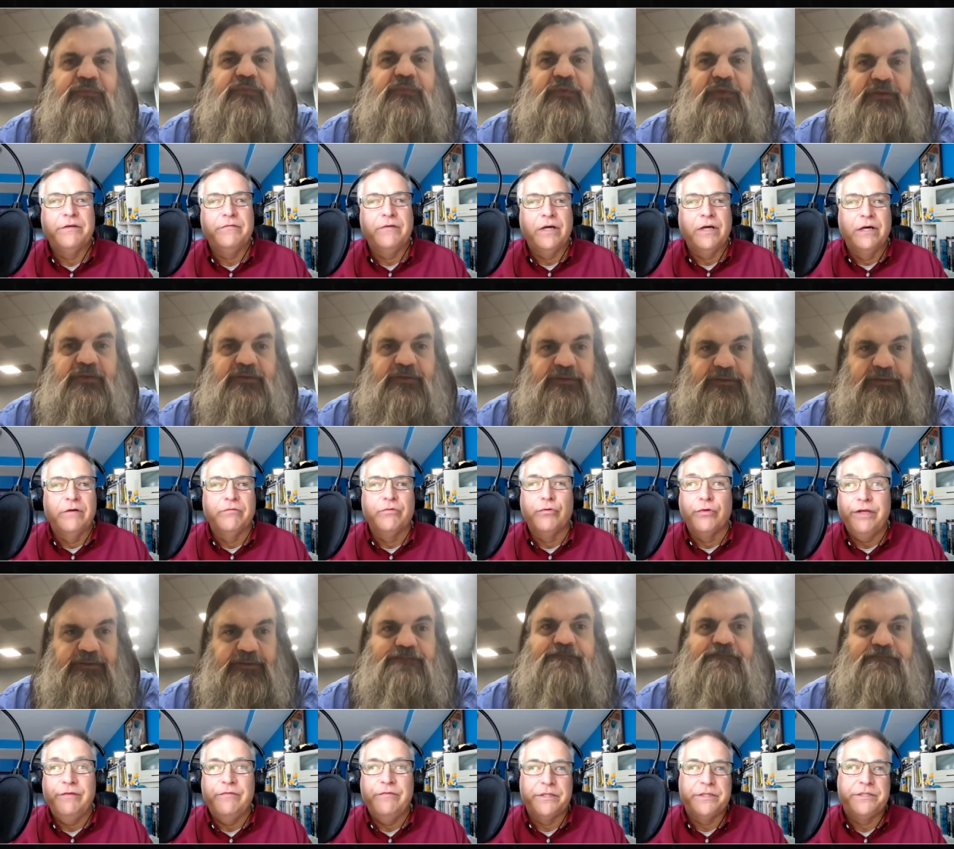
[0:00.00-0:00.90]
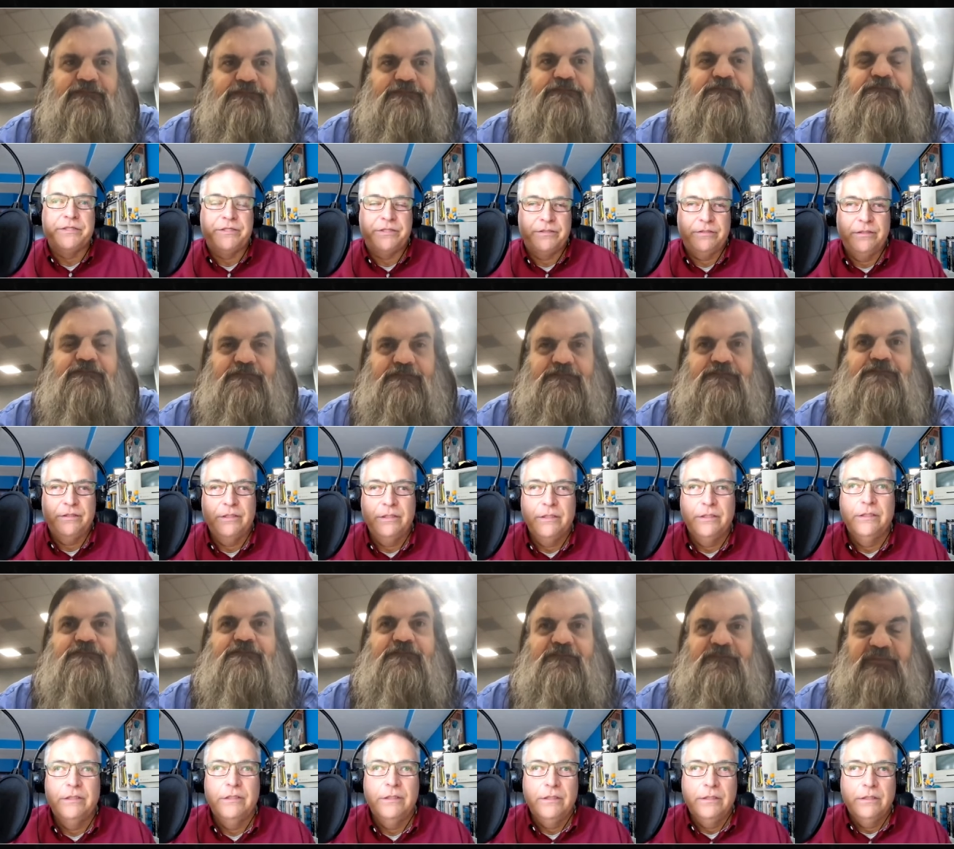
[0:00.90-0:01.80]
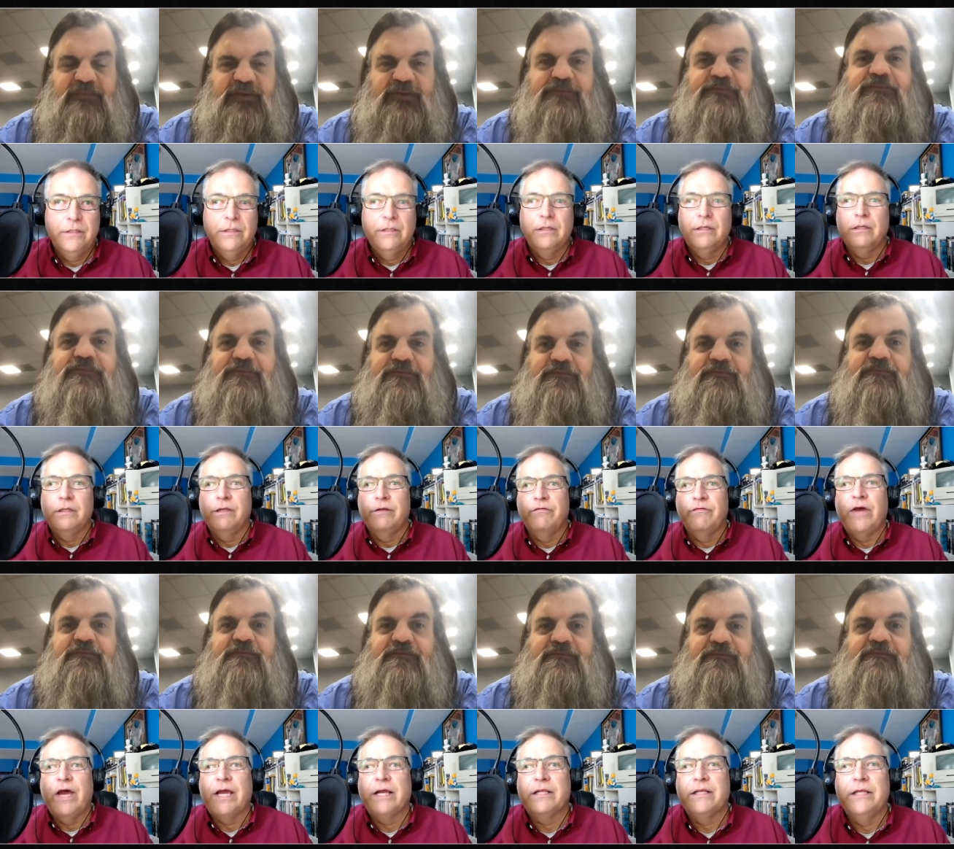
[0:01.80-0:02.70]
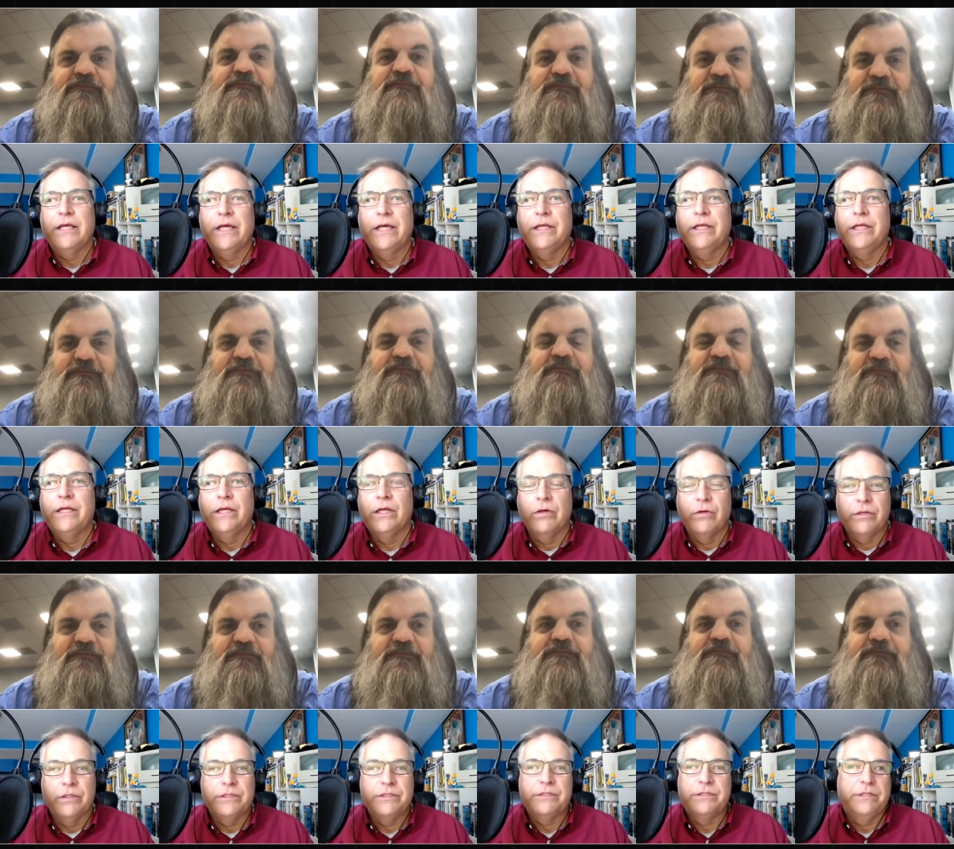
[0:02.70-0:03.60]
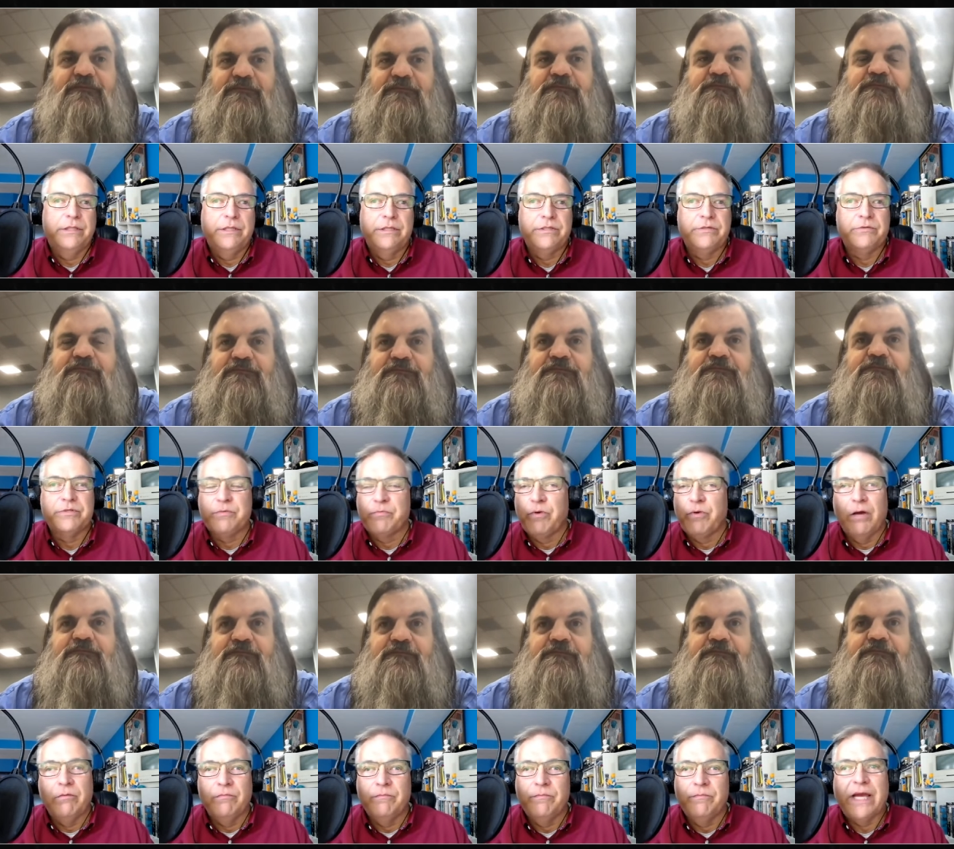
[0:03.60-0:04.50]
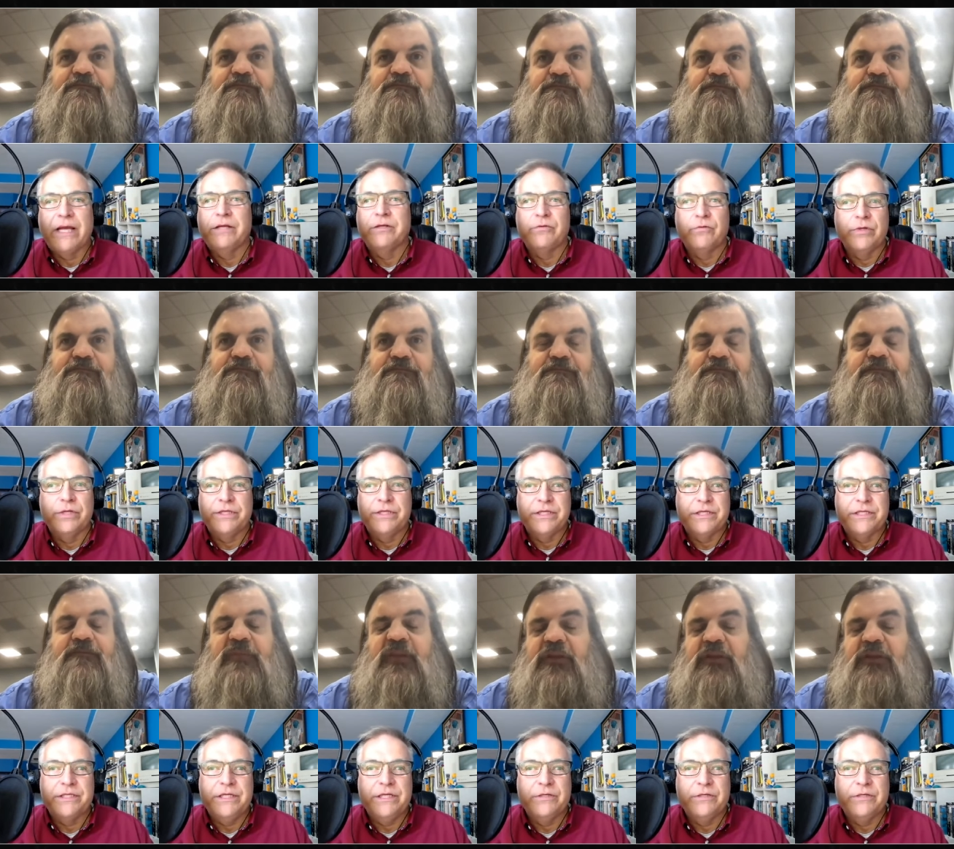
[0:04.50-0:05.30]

Speaker 1: of grievance. Yep. yep. The fact that you know it's this was a problem back in 2016,